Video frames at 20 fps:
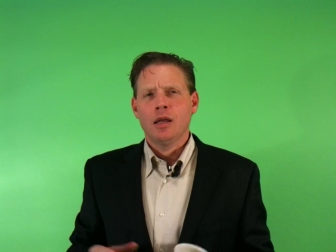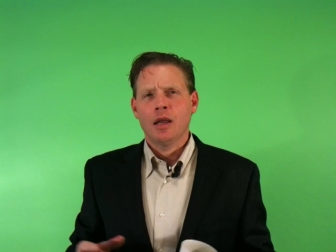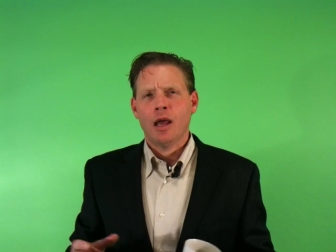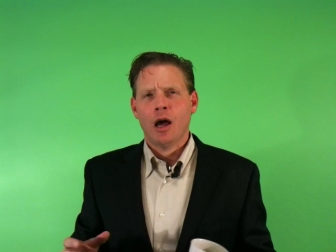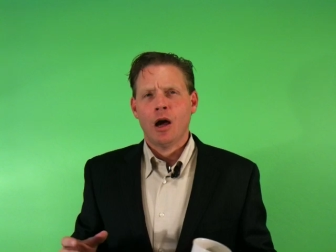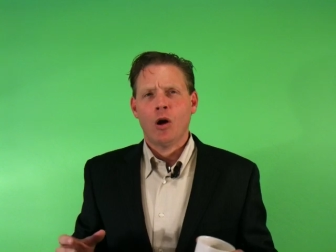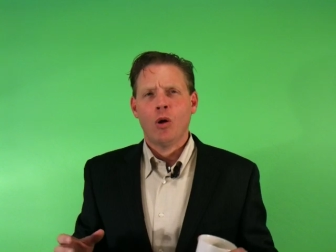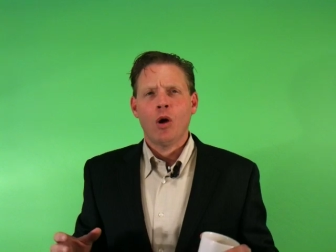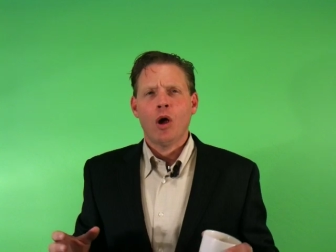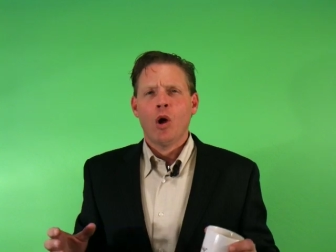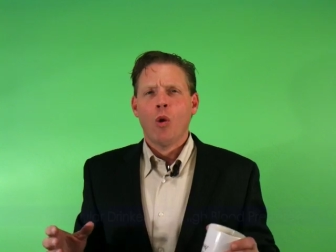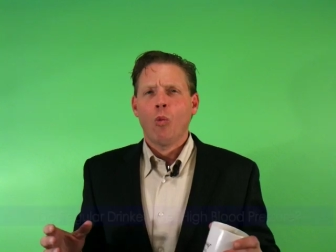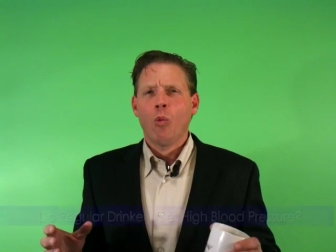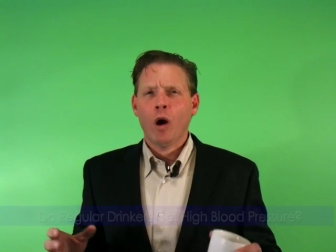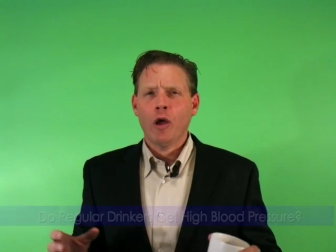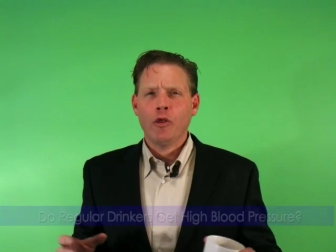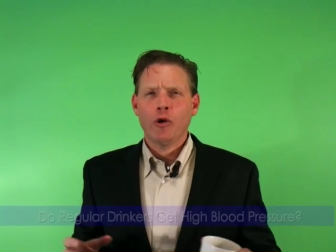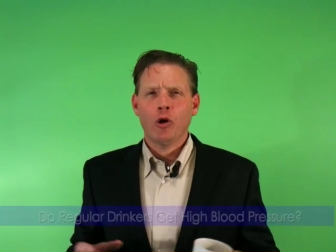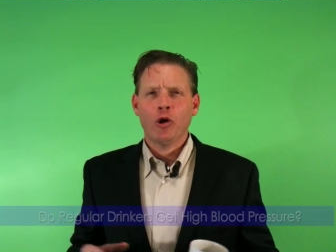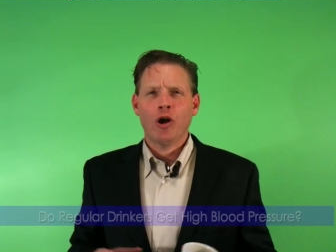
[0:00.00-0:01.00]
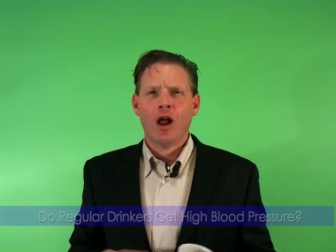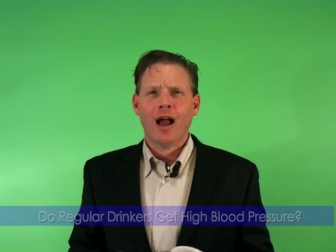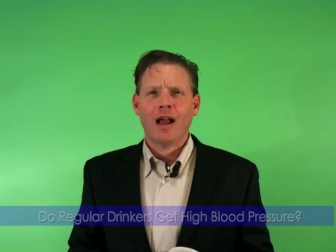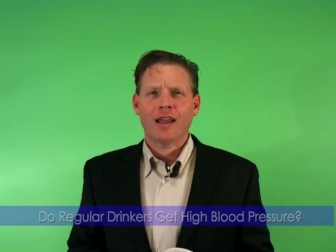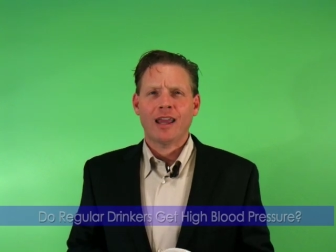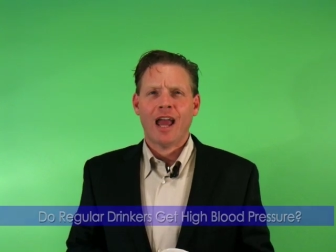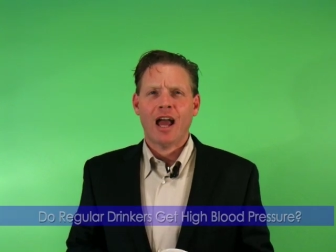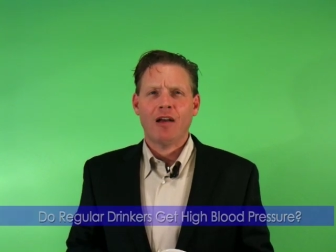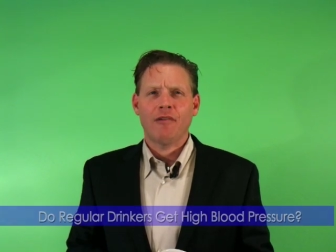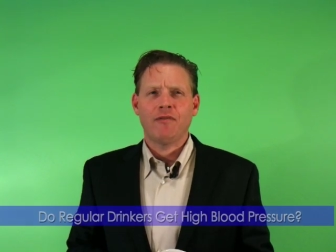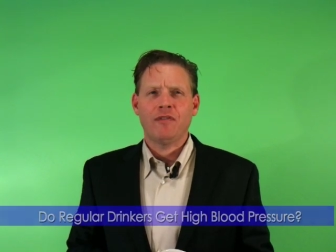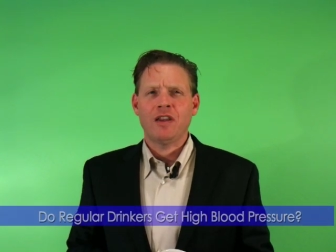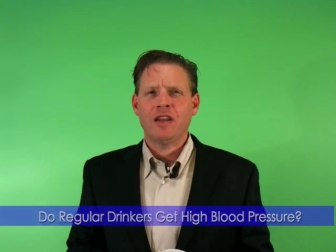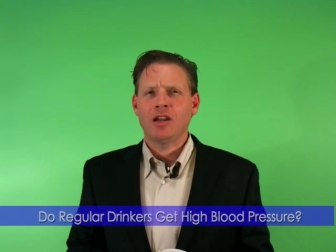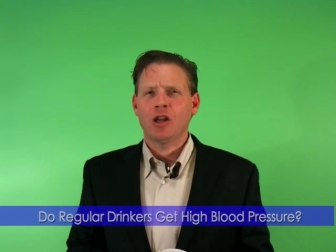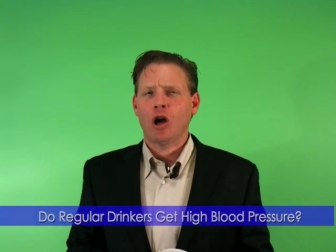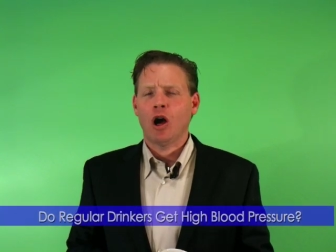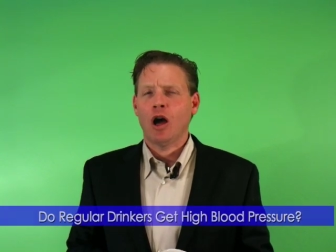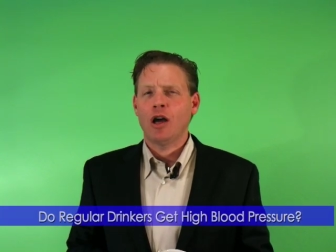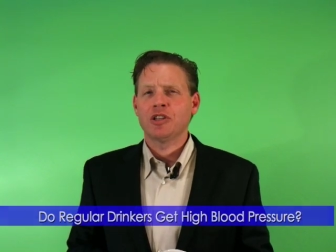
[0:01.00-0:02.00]
Now, whether or not
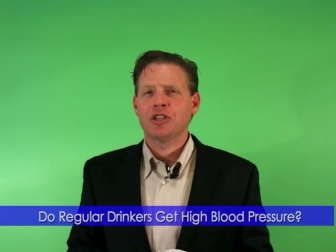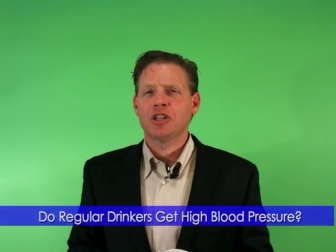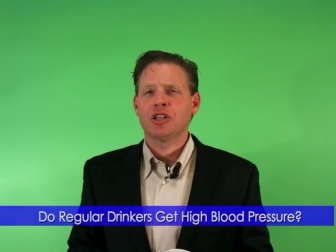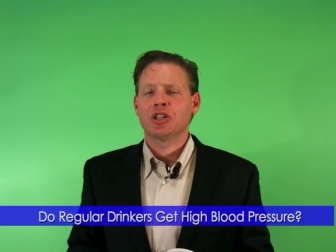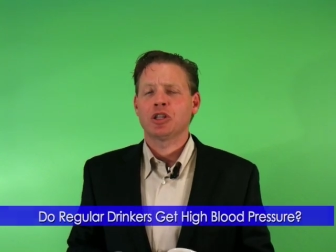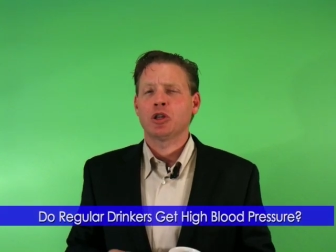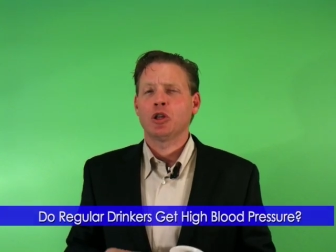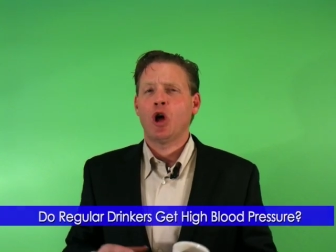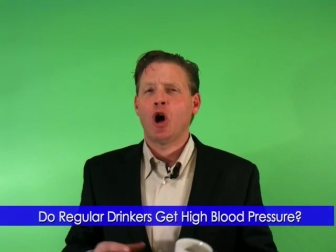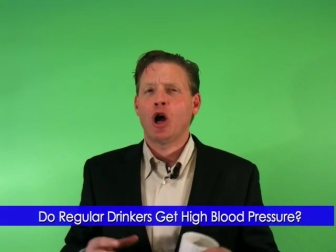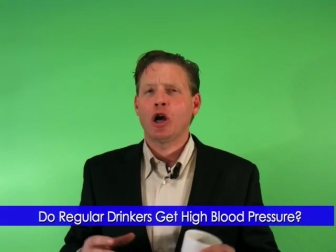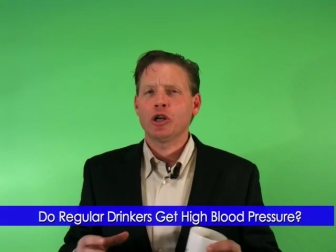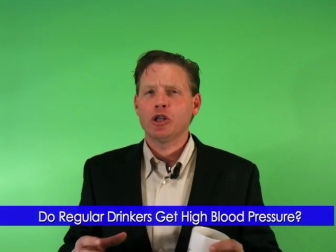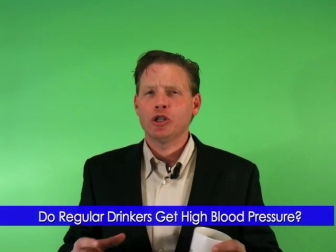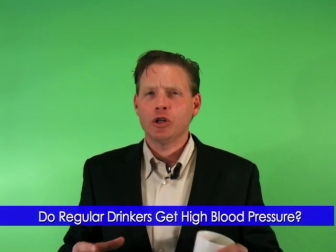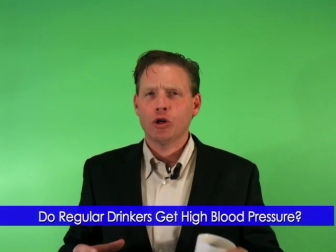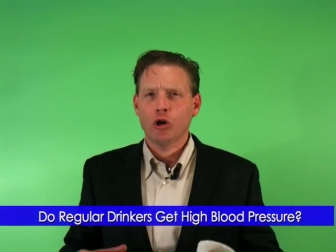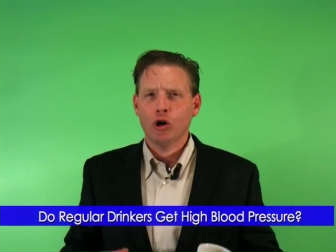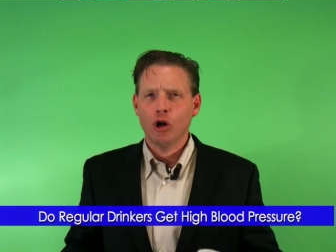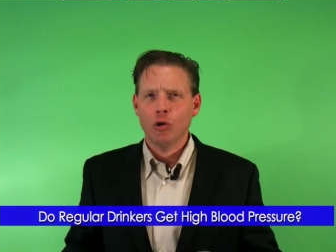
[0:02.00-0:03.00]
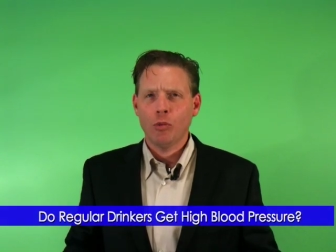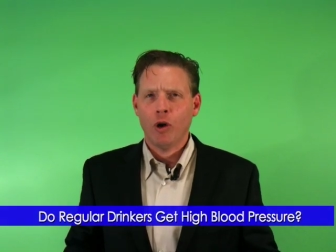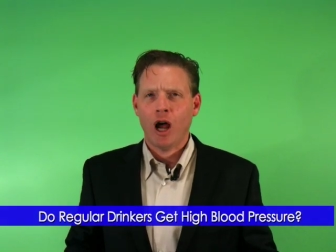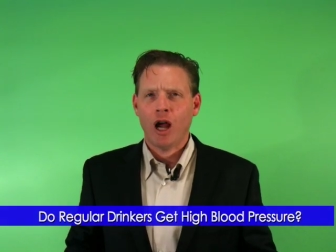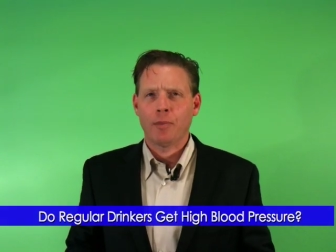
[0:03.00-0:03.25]
caffeine causes long-term